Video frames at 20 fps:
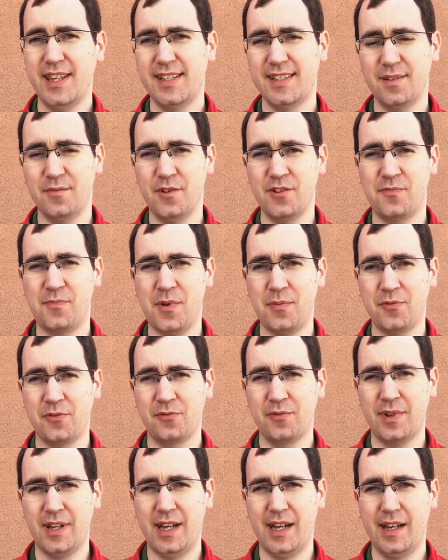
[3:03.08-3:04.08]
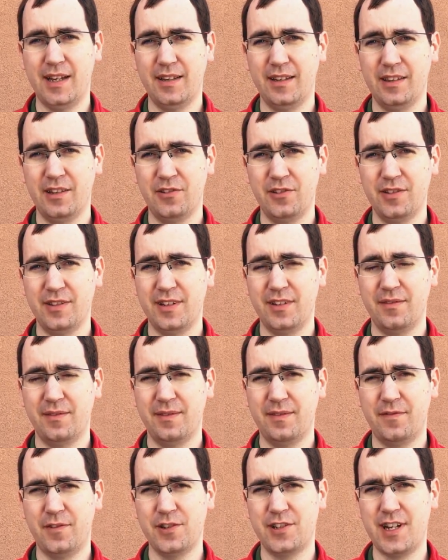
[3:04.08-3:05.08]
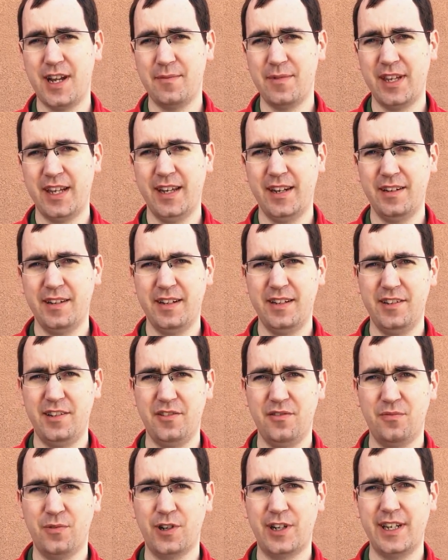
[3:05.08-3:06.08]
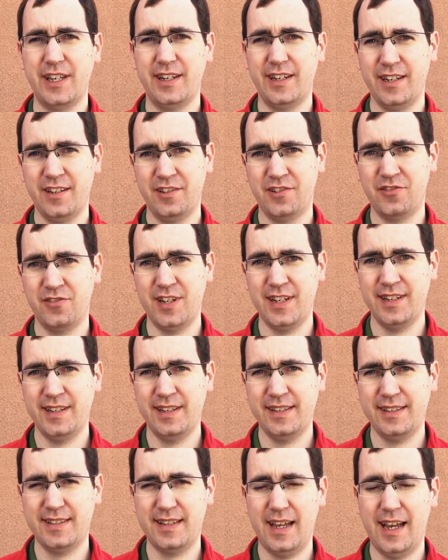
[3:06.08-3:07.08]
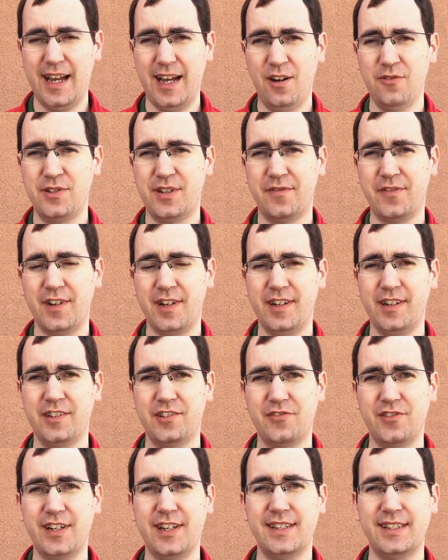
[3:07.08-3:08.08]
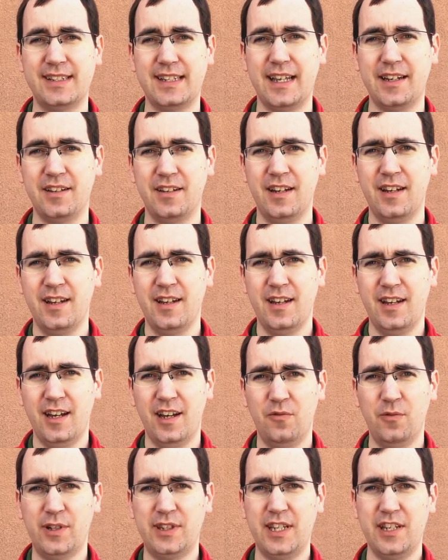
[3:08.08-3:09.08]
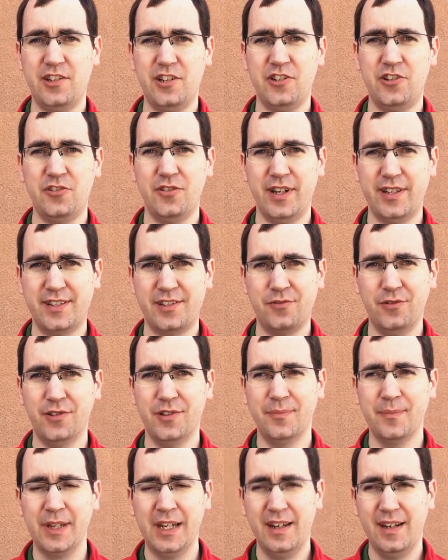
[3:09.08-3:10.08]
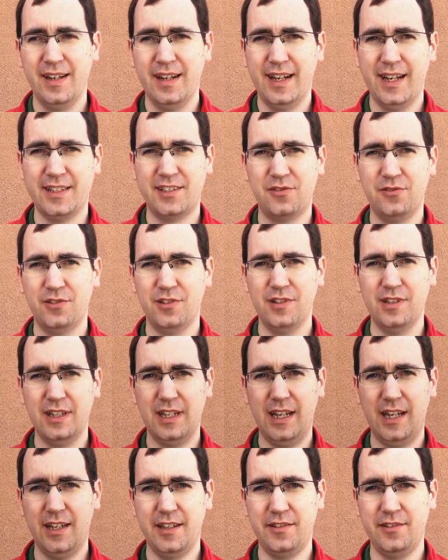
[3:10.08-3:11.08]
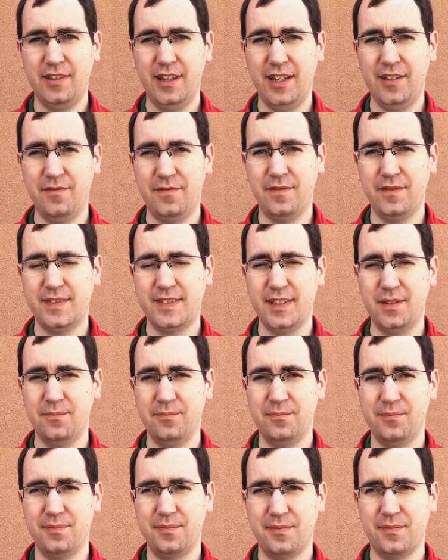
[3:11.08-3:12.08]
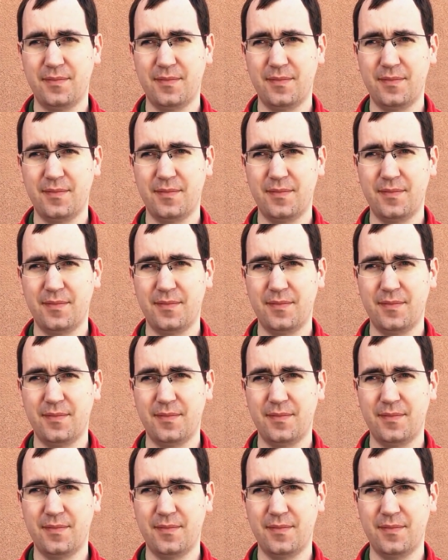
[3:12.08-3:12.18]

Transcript: the things that most people uh, learn the first time they get into working in industry is how different industry is than uh, what they teach you at school. At school, uh, you have some